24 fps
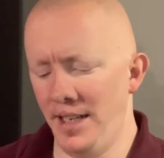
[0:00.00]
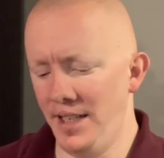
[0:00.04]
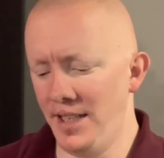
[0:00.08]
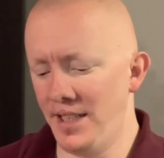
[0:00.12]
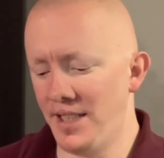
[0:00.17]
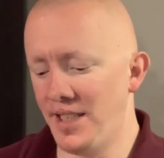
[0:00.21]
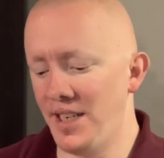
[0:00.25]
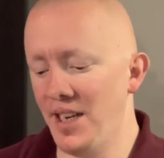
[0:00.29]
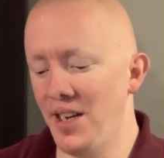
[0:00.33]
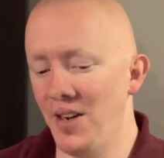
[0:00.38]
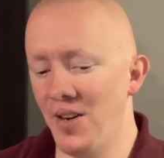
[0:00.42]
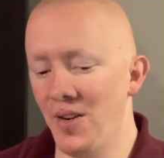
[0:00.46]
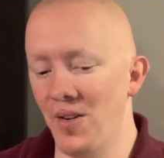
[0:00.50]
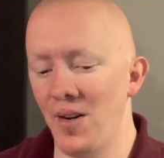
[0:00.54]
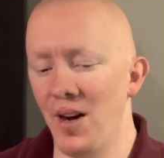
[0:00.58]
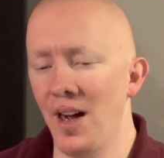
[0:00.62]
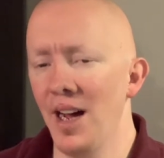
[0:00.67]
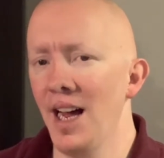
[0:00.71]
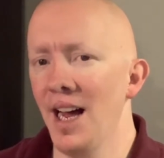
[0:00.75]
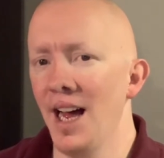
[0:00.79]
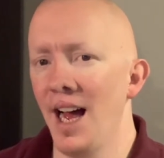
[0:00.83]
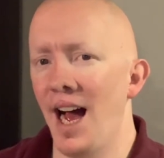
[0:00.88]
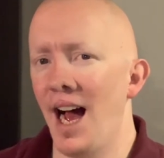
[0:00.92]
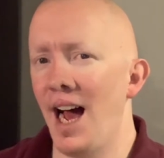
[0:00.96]
So
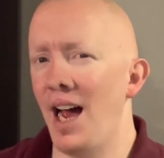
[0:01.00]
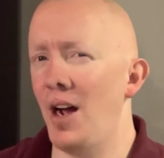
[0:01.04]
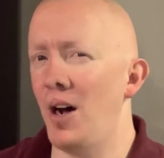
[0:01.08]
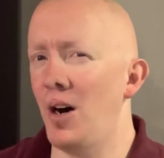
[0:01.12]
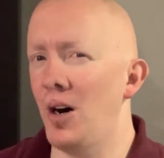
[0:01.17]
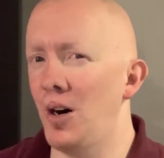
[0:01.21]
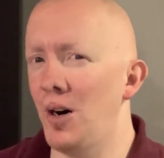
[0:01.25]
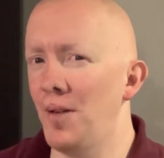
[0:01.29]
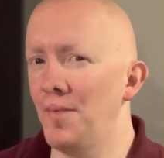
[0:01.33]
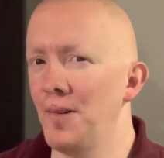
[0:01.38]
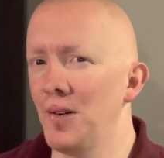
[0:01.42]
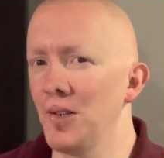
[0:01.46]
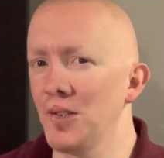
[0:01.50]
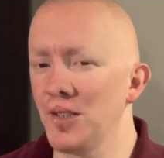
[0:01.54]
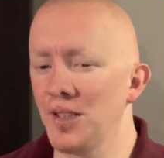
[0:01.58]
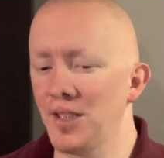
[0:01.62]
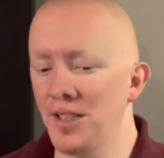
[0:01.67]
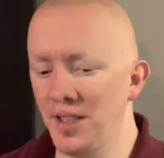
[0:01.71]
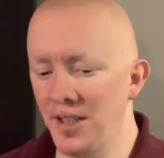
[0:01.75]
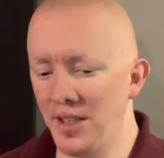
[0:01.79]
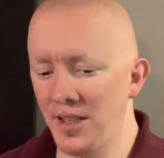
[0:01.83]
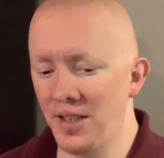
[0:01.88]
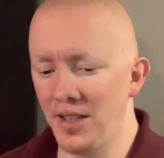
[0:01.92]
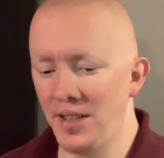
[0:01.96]
I almost
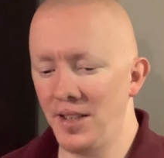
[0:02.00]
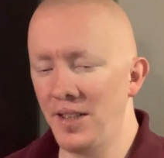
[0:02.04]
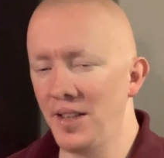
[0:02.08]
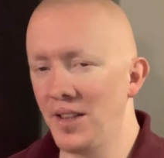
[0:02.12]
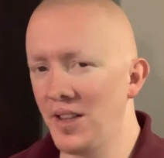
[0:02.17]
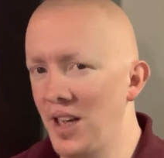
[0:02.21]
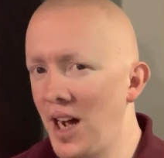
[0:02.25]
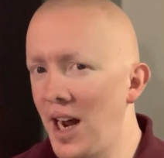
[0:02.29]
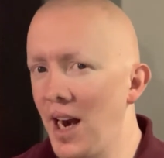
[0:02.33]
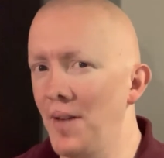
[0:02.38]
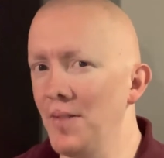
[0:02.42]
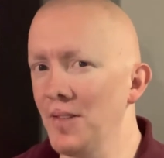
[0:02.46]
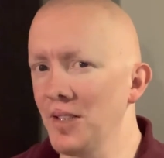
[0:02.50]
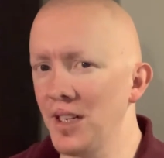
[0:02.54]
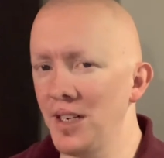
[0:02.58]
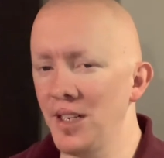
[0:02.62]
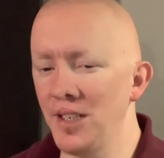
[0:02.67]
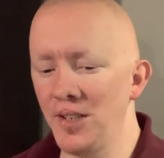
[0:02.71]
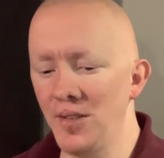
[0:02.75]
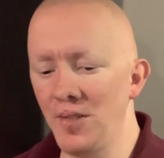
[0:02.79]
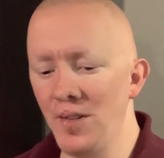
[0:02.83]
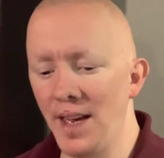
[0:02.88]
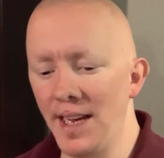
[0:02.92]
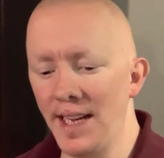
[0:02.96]
thought I was going
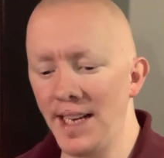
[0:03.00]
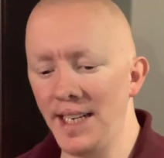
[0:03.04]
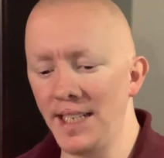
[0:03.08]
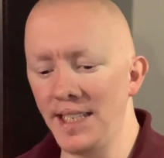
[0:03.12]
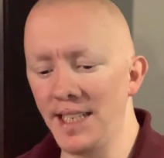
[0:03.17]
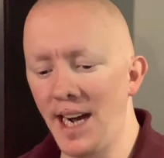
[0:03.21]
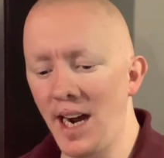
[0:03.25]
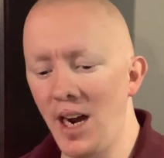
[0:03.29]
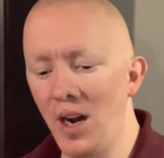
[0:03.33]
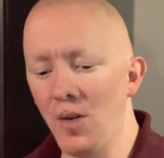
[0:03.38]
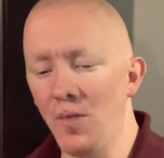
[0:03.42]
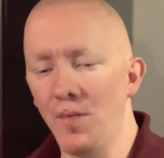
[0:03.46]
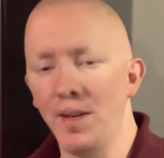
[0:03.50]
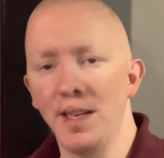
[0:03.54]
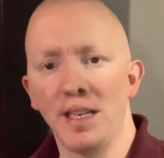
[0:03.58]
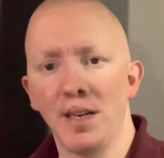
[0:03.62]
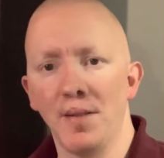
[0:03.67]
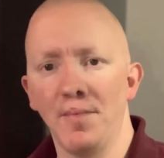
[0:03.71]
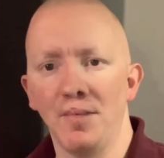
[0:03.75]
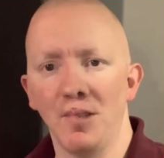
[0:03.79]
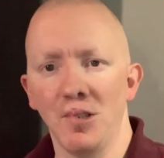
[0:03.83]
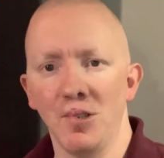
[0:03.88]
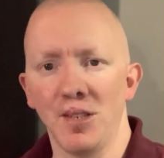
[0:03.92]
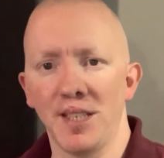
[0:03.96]
to do like an entire week
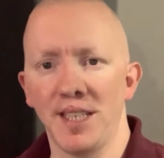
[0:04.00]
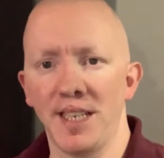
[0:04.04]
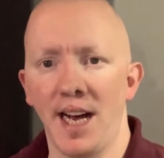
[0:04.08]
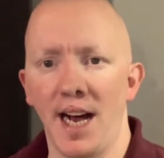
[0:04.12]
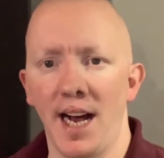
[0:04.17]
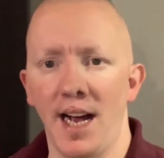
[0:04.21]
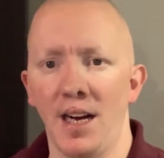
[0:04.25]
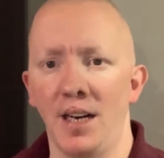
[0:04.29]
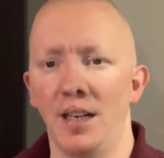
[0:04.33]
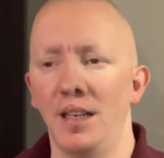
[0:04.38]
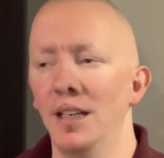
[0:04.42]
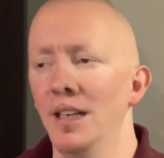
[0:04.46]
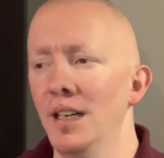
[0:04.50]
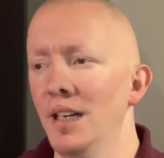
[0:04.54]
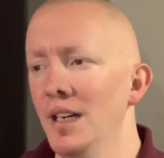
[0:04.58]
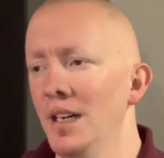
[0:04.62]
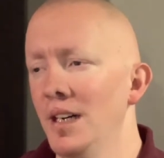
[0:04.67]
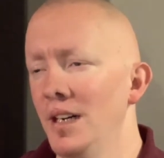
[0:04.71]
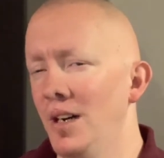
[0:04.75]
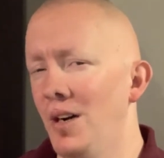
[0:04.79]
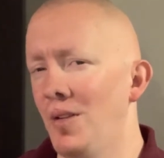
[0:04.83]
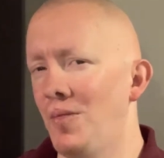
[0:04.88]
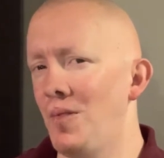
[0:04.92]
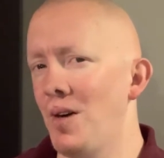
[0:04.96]
of blue style
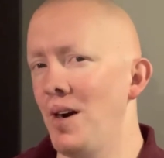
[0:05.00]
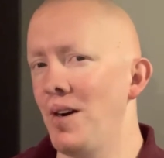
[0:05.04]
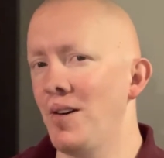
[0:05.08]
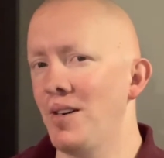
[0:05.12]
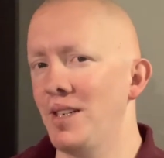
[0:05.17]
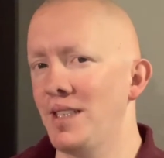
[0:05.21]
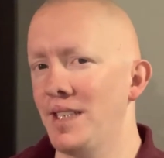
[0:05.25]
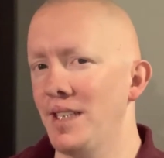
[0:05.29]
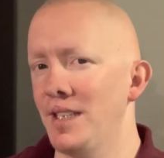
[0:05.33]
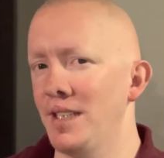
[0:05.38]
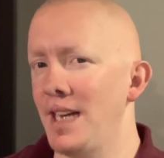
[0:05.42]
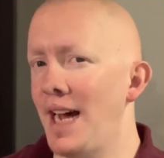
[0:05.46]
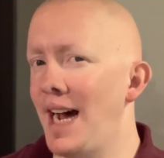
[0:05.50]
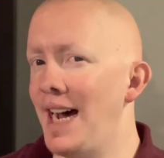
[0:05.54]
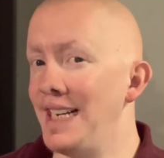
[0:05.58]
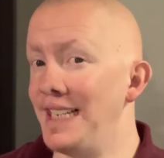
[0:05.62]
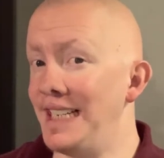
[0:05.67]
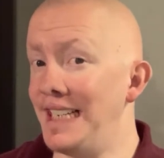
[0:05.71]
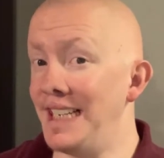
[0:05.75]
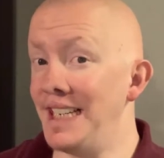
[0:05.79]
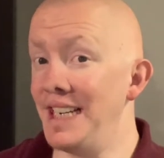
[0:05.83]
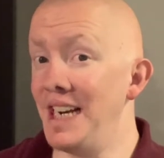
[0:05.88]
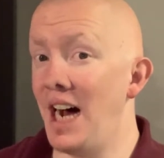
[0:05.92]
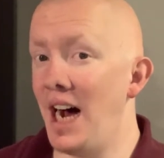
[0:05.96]
fragrances. I
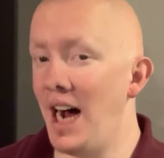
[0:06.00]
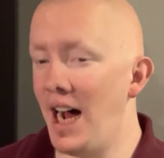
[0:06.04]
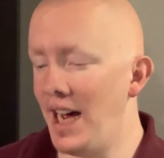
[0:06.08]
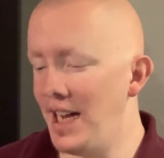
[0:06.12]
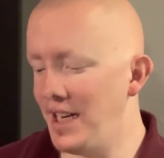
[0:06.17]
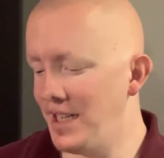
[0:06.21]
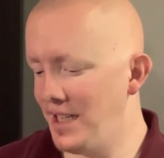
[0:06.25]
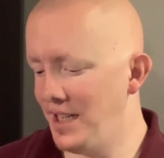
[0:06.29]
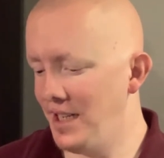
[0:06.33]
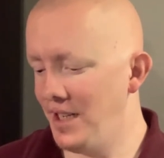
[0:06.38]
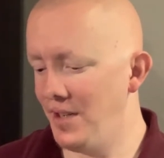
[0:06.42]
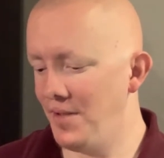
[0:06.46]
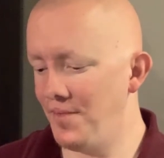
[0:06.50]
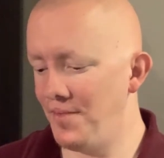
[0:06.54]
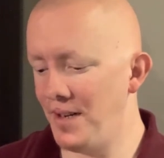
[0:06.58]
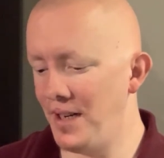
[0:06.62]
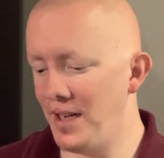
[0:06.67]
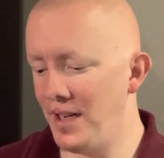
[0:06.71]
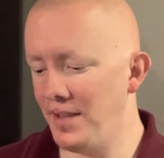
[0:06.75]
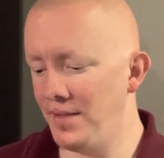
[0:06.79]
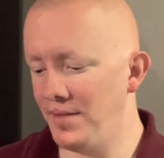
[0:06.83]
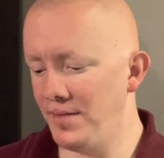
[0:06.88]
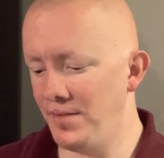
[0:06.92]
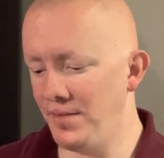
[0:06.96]
did not,
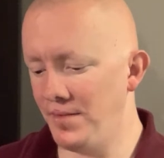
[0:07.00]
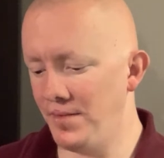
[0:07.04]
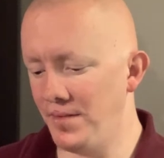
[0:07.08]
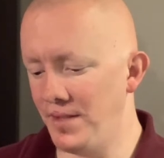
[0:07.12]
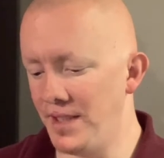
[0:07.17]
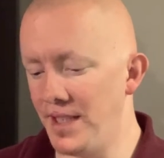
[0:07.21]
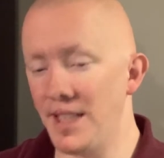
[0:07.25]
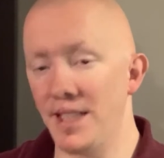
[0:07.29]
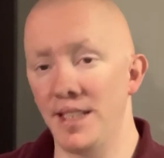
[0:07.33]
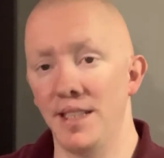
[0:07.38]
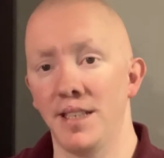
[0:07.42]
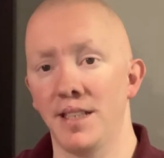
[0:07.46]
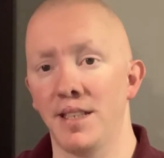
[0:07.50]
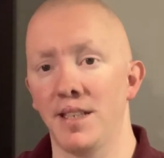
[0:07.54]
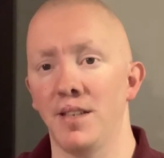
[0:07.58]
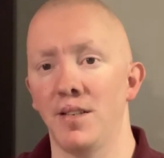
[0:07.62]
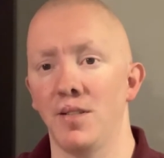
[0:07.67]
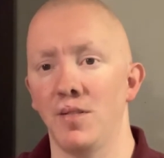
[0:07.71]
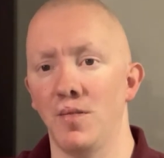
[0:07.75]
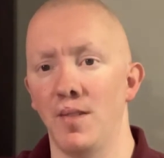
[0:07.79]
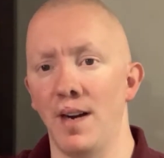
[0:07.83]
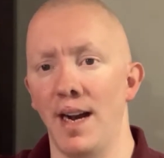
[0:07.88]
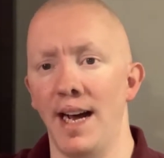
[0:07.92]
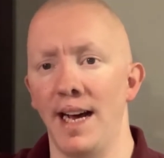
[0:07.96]
but this is
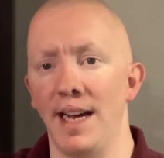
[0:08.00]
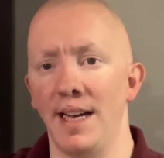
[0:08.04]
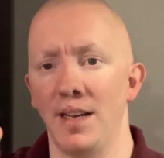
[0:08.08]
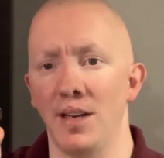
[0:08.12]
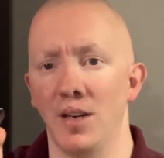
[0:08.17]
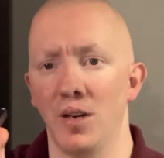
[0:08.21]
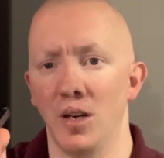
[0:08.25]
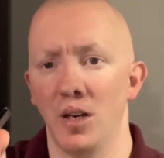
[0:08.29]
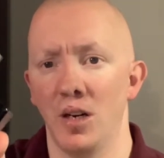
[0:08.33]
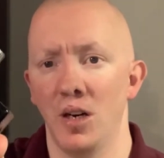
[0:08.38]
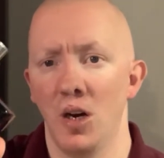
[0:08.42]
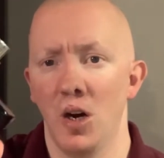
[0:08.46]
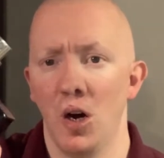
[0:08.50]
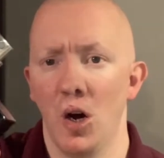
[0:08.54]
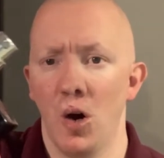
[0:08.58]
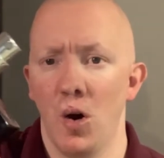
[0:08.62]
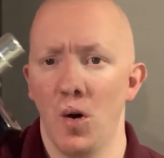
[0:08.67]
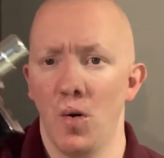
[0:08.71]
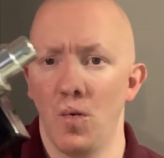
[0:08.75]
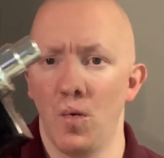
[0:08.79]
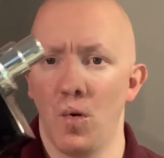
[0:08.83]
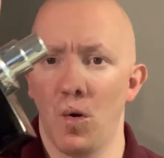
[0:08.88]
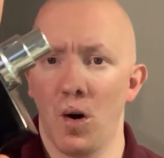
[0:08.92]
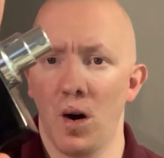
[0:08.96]
what I
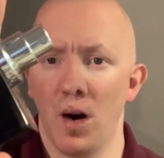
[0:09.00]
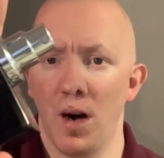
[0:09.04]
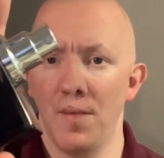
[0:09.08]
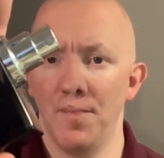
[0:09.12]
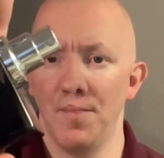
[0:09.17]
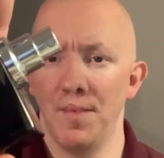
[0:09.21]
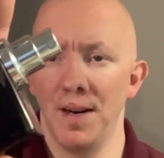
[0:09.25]
wore on